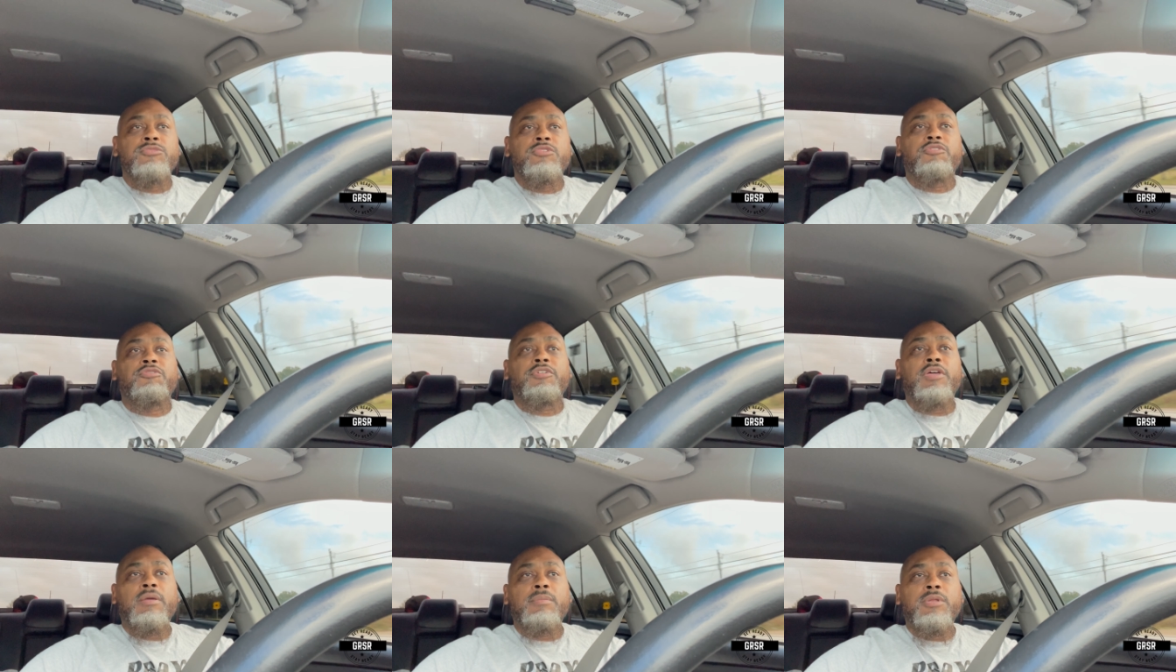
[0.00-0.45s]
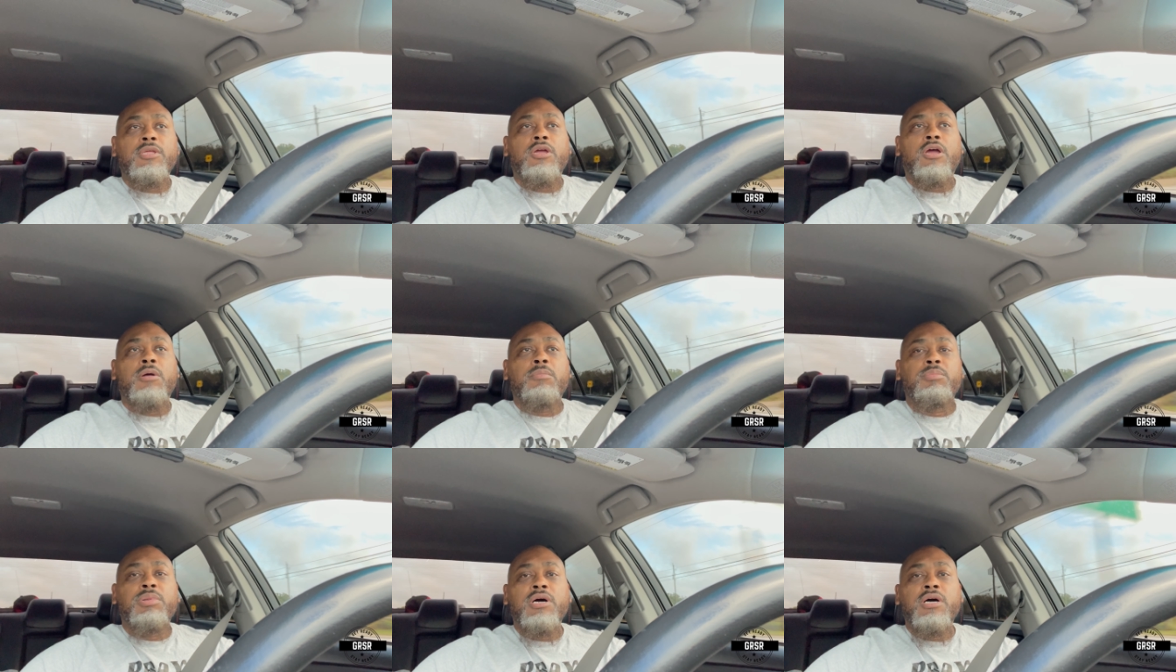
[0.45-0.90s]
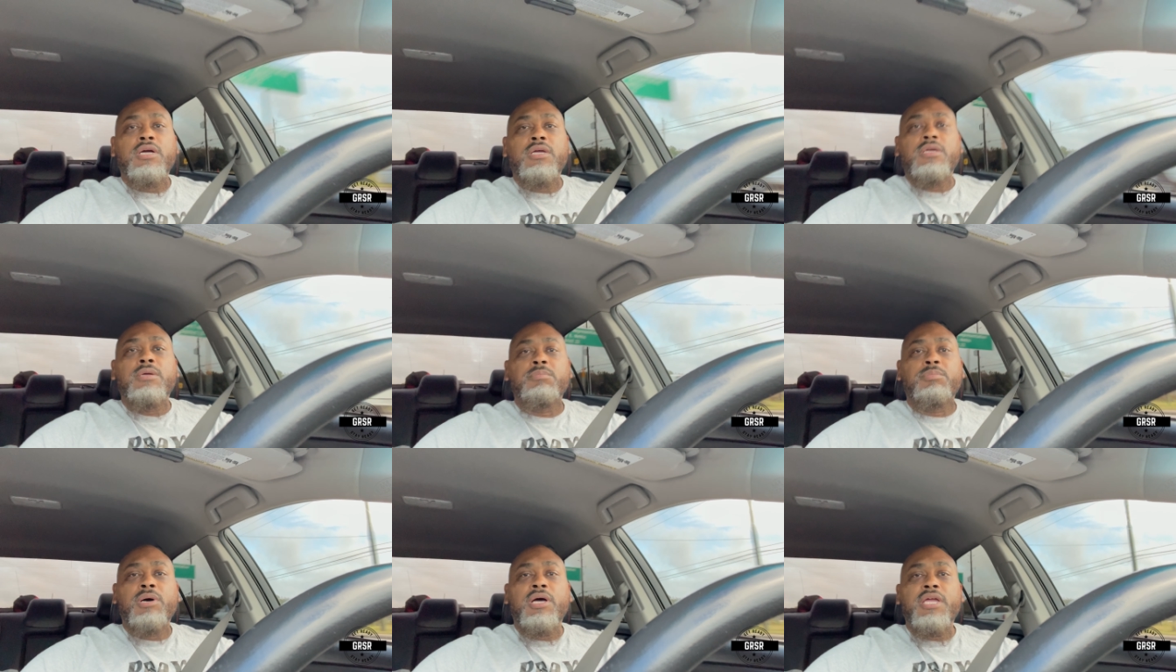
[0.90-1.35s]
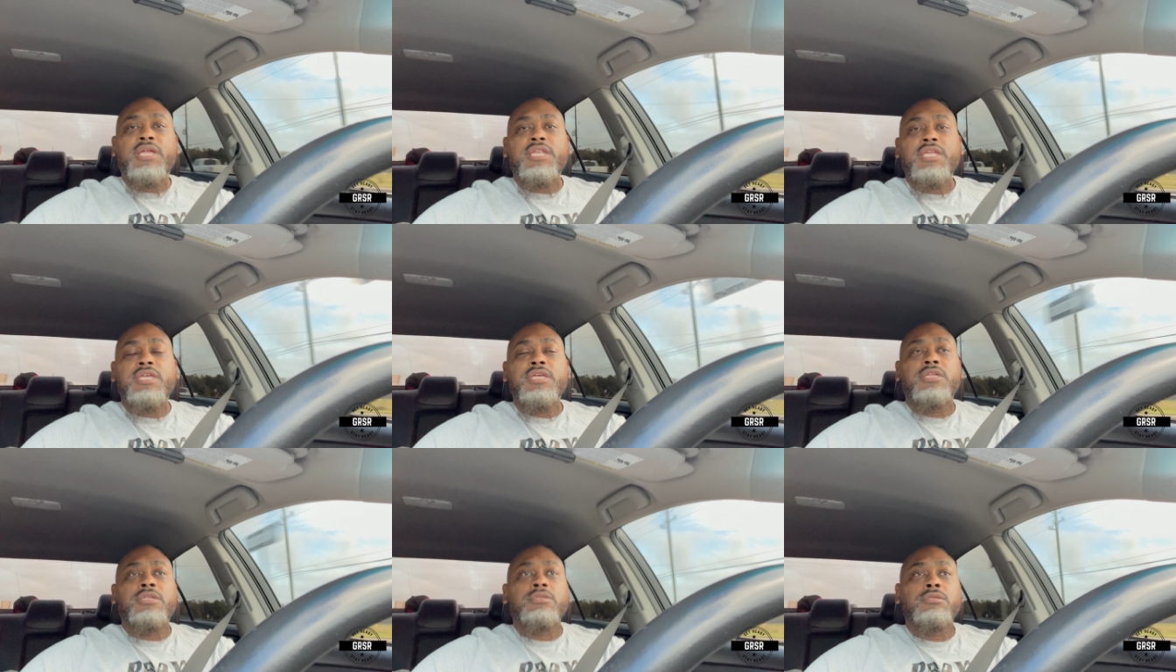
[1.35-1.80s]
family are bug, bugging
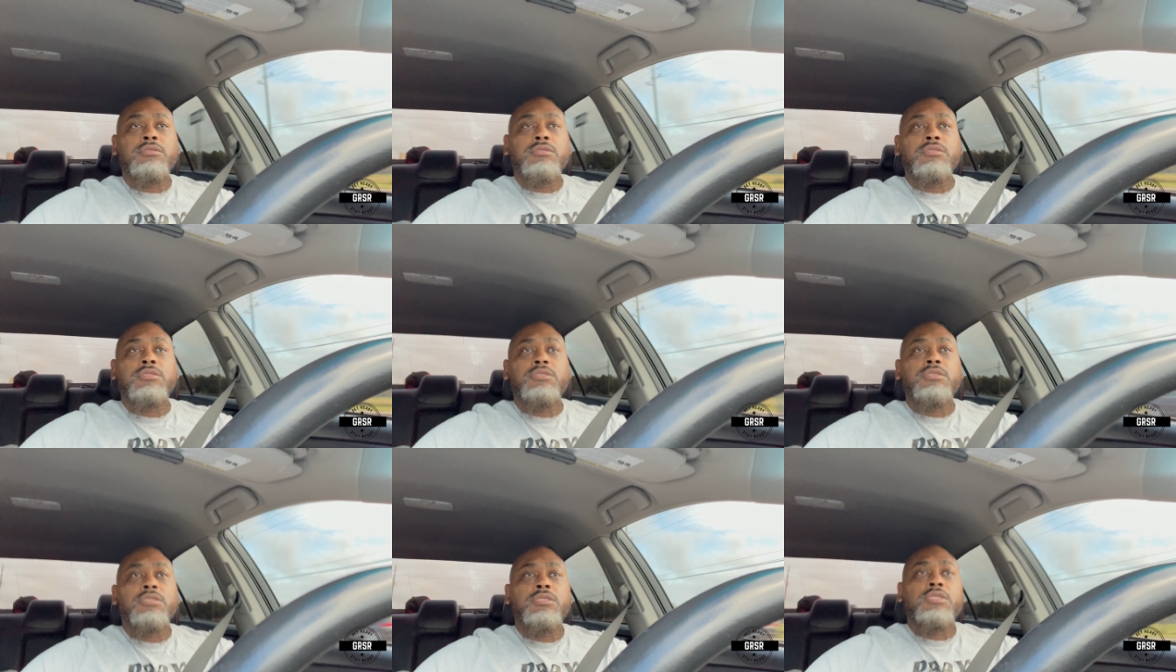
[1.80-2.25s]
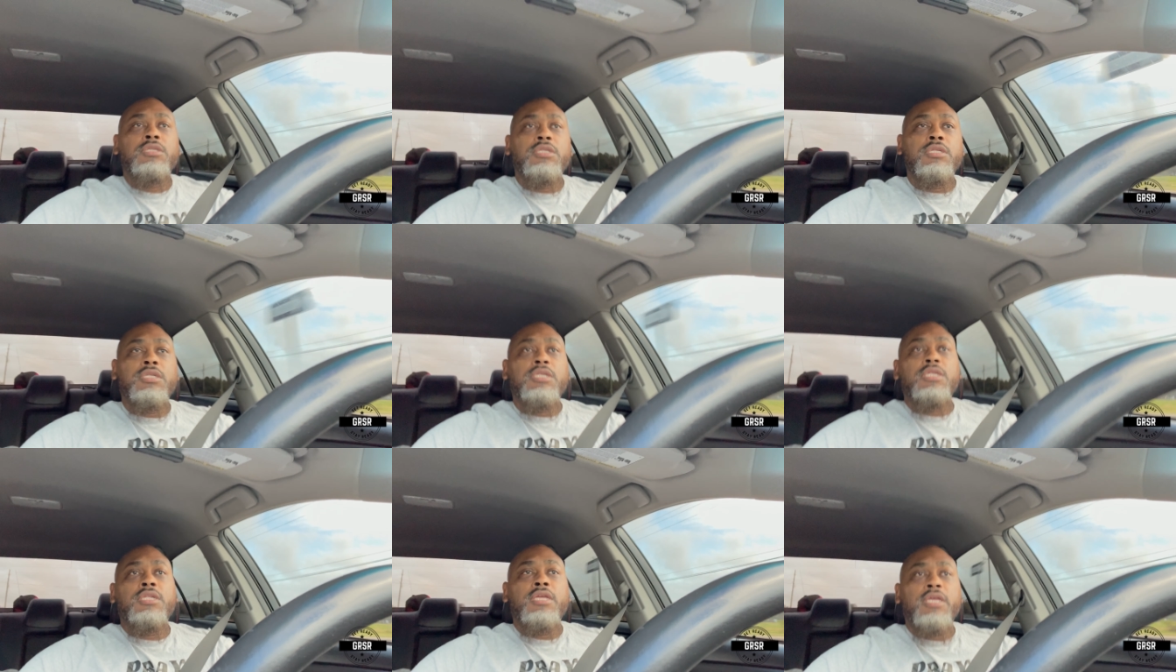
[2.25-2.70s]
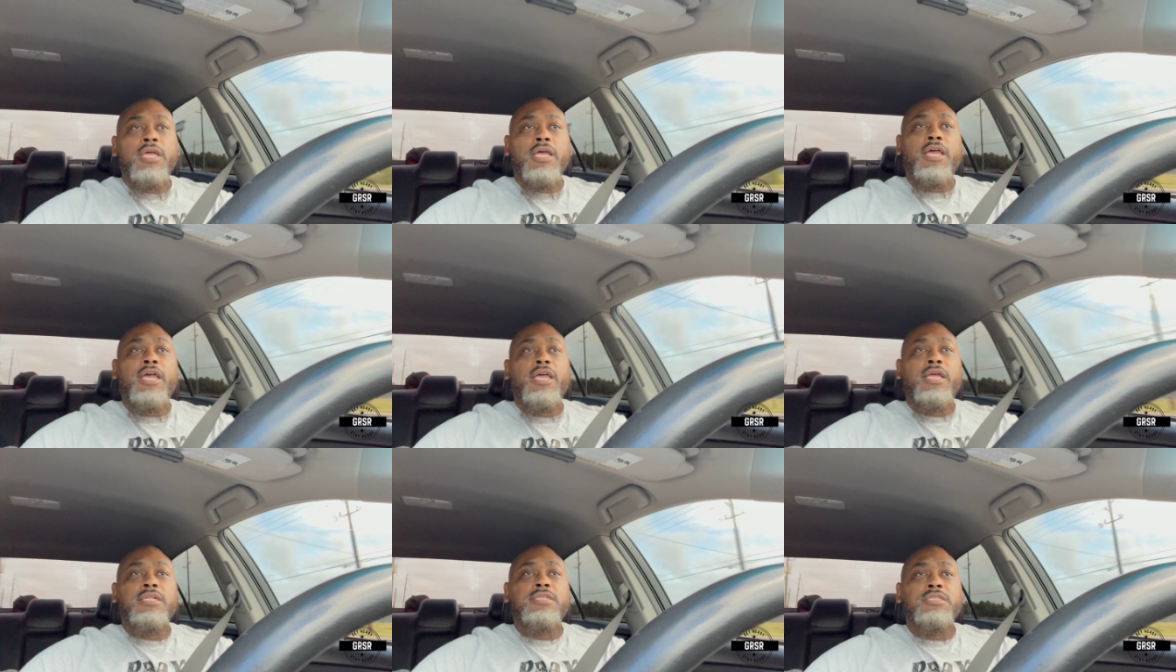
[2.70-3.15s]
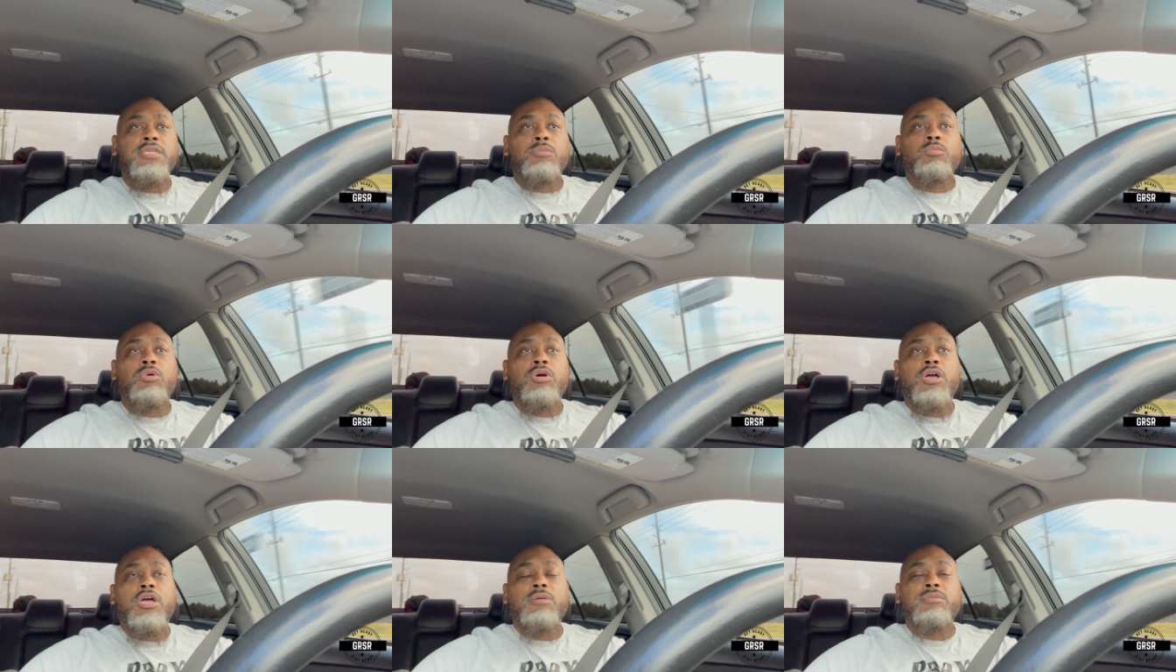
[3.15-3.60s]
in and
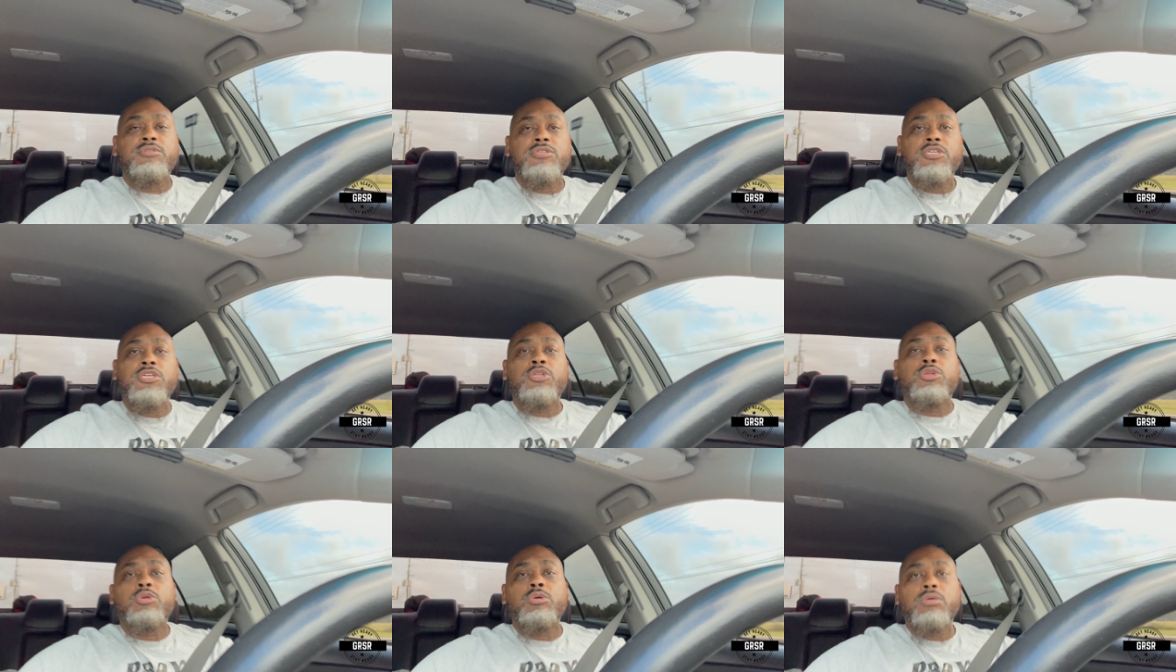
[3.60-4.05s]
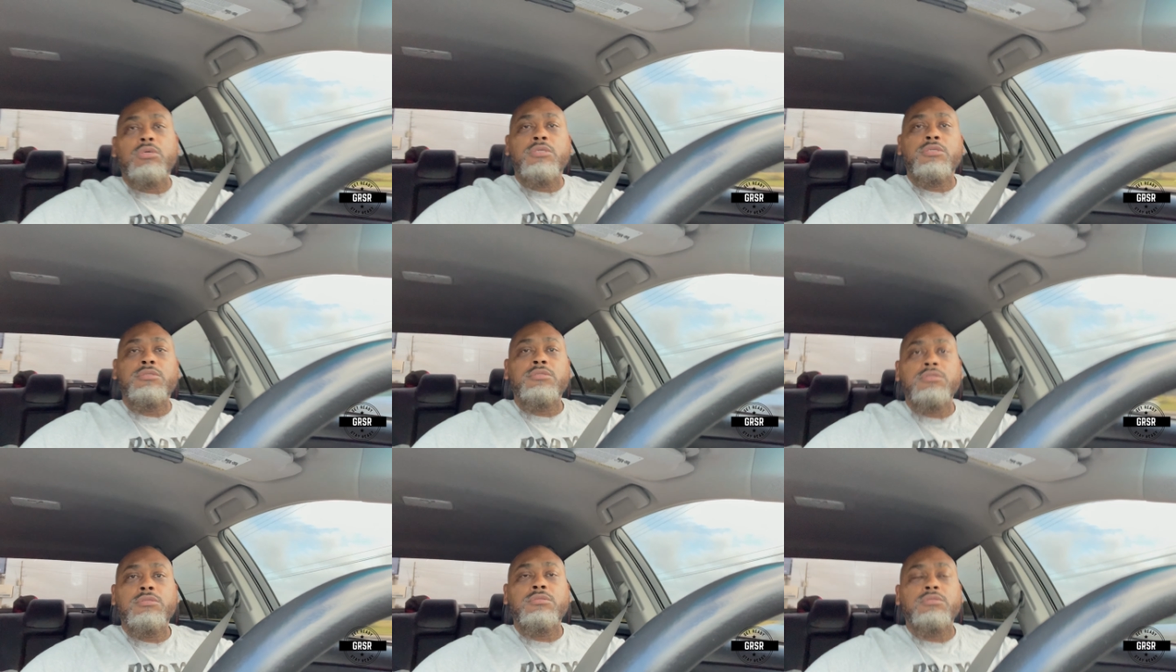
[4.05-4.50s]
someone comes to your door